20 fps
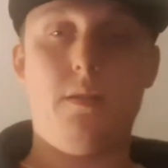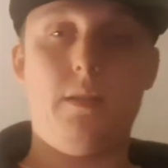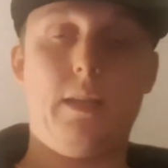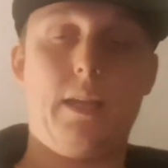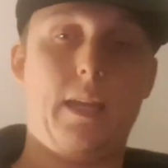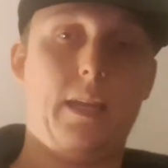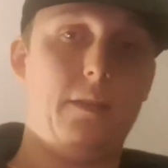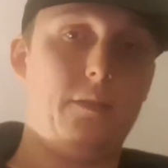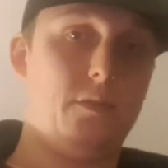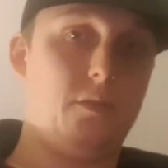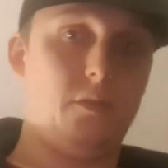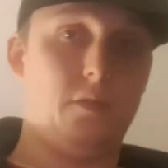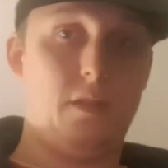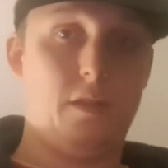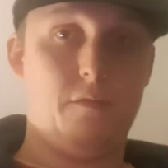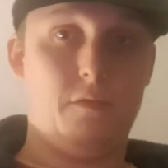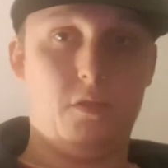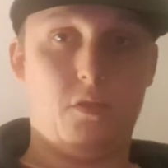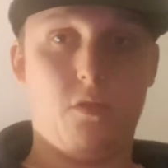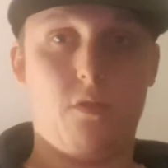He's
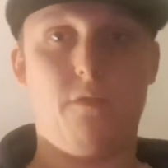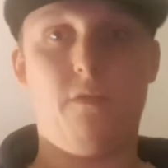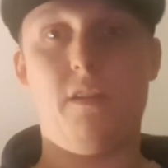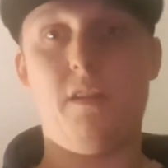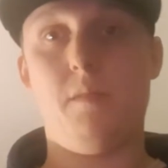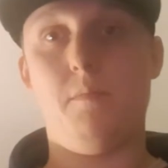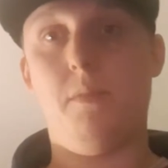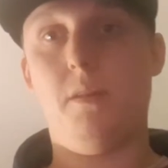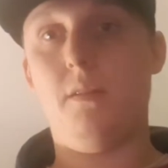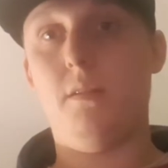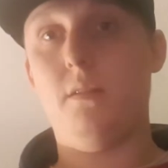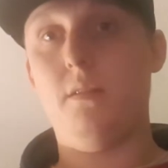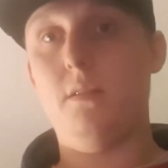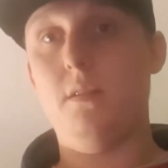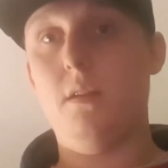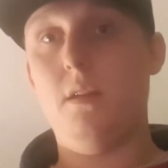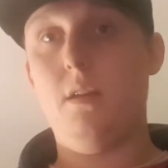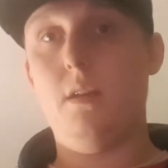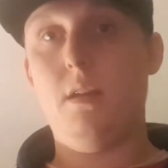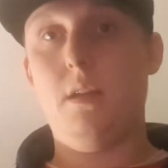another good vapor.
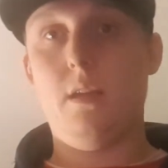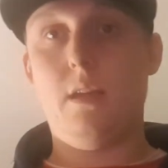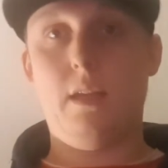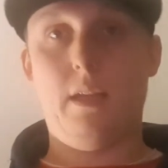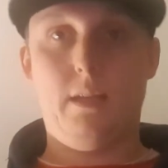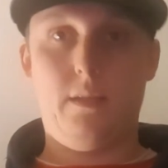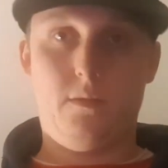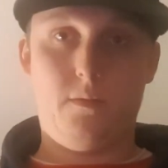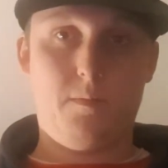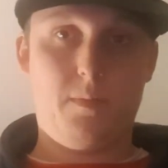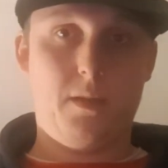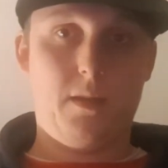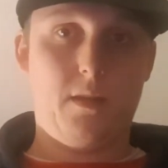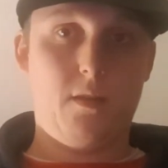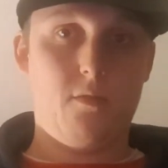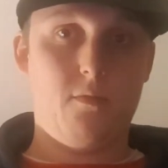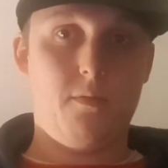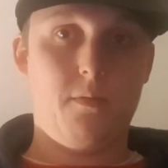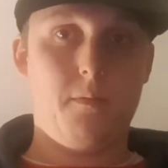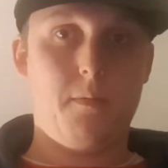He's been
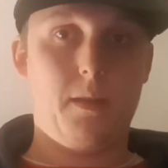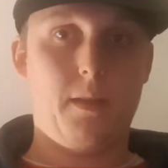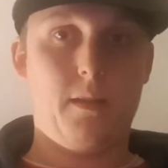helping me